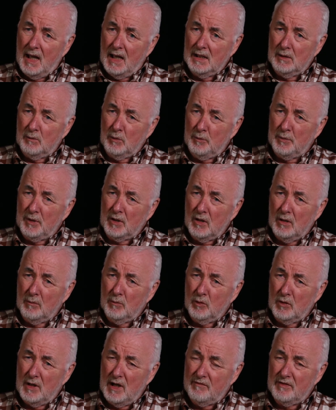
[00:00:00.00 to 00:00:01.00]
they will become
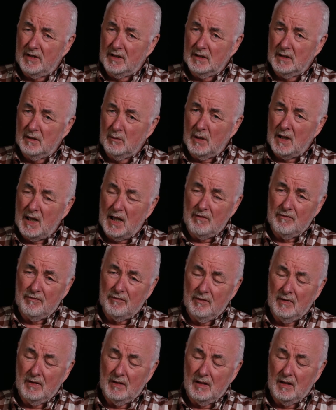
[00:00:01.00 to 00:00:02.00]
more evident and will have
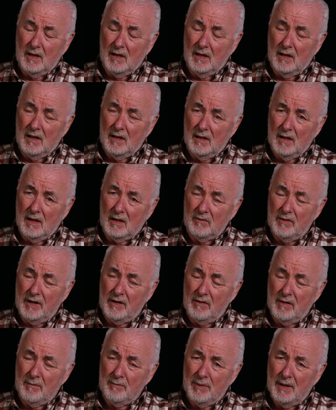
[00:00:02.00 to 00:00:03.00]
a
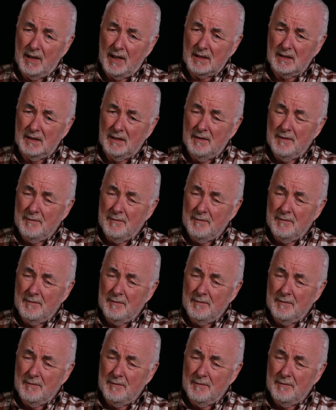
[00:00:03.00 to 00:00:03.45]
greater impact.